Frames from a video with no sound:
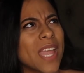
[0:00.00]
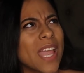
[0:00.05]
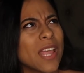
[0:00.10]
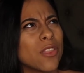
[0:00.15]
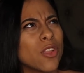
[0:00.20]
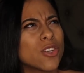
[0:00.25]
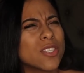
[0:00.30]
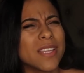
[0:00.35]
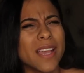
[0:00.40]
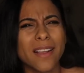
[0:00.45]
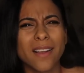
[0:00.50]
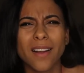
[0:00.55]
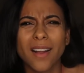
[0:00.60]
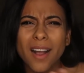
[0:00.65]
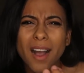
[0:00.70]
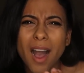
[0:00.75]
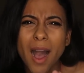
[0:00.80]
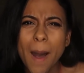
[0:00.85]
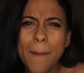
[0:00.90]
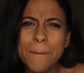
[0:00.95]
it looked like a
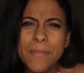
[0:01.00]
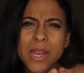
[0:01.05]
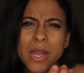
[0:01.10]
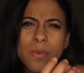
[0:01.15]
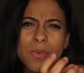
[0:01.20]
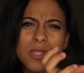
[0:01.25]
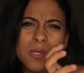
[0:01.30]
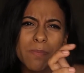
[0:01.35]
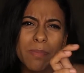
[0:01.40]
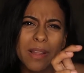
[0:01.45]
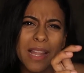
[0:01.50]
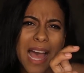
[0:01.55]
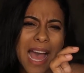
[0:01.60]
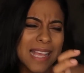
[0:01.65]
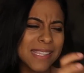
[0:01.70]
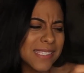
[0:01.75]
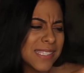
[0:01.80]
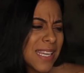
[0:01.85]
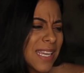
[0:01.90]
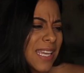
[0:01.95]
cup, and it was
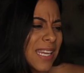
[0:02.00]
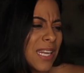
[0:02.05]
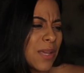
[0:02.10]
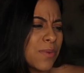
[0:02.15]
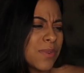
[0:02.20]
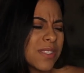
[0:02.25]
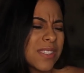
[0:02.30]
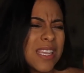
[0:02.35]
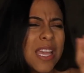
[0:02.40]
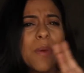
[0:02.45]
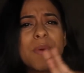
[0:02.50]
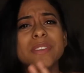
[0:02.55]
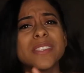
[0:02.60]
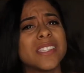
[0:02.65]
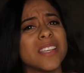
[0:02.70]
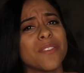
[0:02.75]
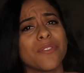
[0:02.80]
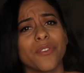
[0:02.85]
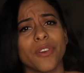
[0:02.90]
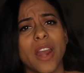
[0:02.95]
plastic, and it was
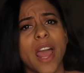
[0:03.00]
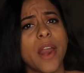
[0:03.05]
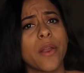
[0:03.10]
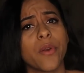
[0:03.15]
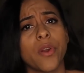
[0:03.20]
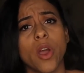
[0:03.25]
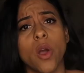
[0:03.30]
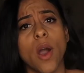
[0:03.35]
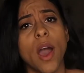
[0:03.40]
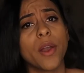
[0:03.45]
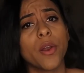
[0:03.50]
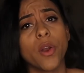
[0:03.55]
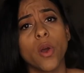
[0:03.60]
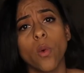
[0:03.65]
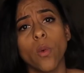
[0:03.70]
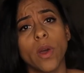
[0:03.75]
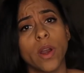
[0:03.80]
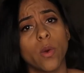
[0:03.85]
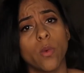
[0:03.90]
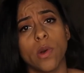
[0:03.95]
different. I don't
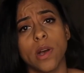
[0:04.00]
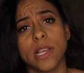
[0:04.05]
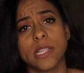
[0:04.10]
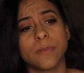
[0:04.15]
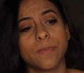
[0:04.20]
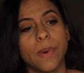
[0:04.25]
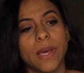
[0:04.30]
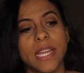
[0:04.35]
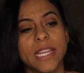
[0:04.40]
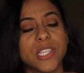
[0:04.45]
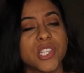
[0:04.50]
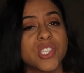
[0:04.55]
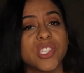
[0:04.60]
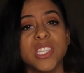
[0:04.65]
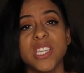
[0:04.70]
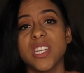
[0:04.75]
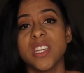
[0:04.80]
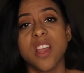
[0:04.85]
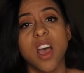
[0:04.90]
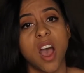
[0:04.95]
know what it was, but it just
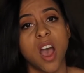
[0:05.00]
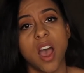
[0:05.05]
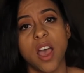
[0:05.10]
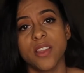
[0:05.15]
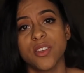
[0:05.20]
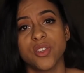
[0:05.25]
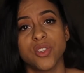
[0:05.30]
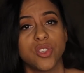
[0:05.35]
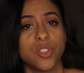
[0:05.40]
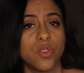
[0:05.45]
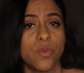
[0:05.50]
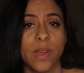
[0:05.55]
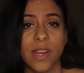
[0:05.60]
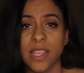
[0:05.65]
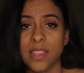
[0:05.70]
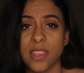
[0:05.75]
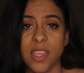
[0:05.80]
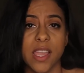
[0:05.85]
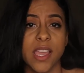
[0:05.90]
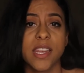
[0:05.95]
did not do
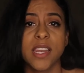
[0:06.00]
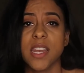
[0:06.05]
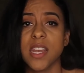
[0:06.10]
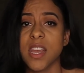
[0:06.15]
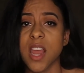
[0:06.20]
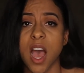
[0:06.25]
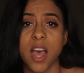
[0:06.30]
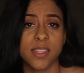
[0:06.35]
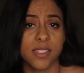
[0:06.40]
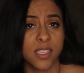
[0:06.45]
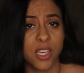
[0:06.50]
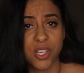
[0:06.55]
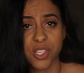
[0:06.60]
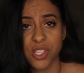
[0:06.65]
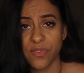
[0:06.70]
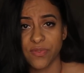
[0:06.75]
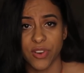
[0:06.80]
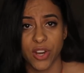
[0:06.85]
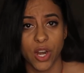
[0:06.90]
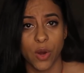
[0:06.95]
anything. It did not
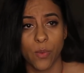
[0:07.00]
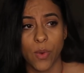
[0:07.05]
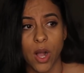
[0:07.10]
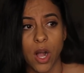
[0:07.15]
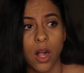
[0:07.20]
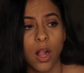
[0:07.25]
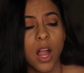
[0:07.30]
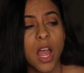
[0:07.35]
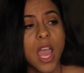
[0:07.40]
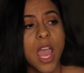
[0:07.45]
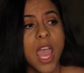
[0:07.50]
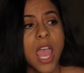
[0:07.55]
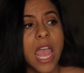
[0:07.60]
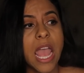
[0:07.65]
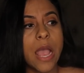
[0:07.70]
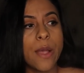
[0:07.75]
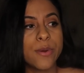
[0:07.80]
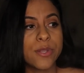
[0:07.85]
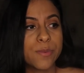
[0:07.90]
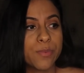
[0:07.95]
suction very well.
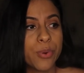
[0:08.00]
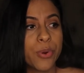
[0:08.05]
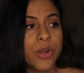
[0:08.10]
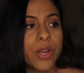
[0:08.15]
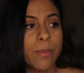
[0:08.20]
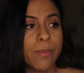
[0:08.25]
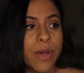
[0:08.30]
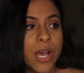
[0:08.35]
It was pretty